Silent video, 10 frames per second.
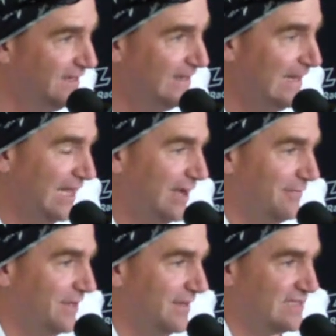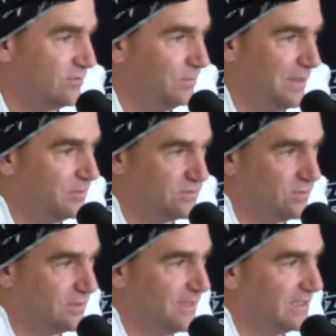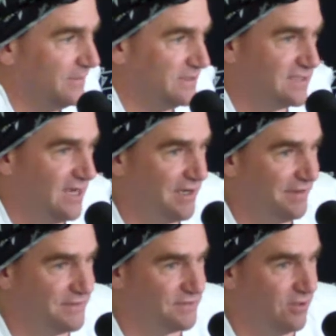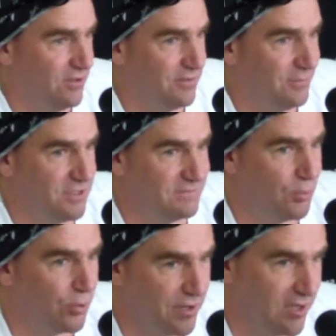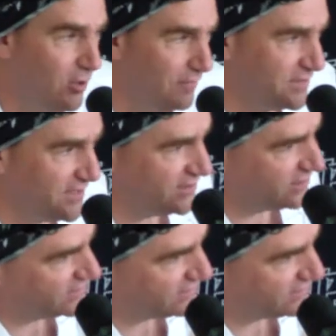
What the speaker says: I mean, that's all people talk about. I mean, skydivers are the most boring conversationalists